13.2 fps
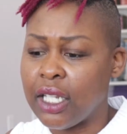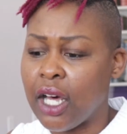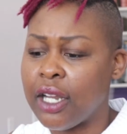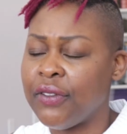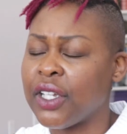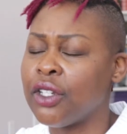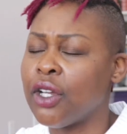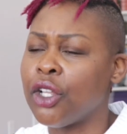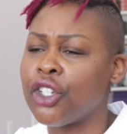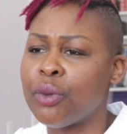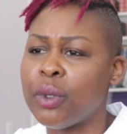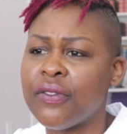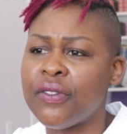lot of
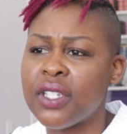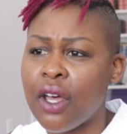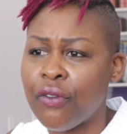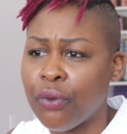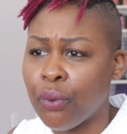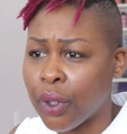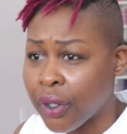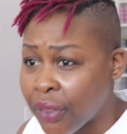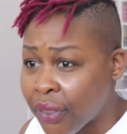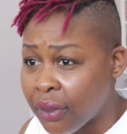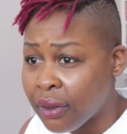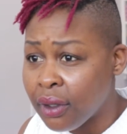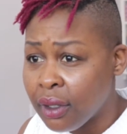acknowledgement of
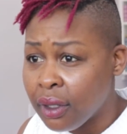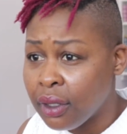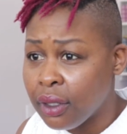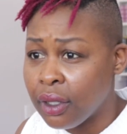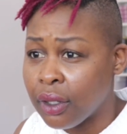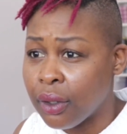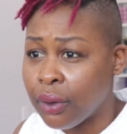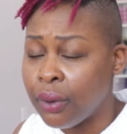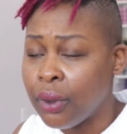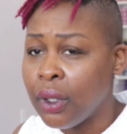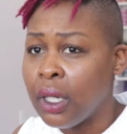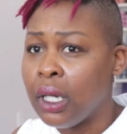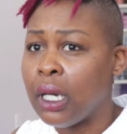self-worth, you know,
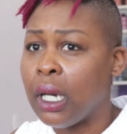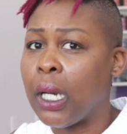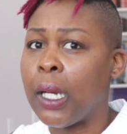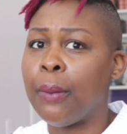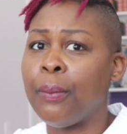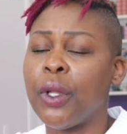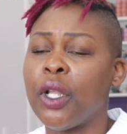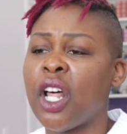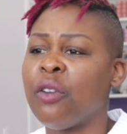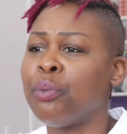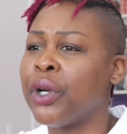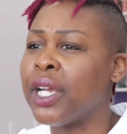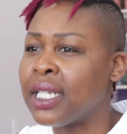a
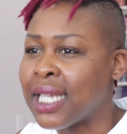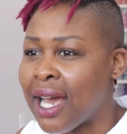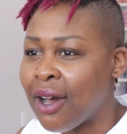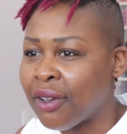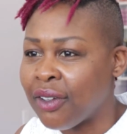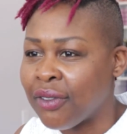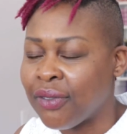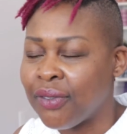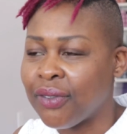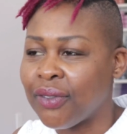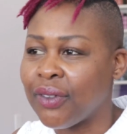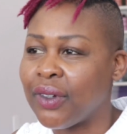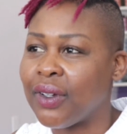lot of breakdown of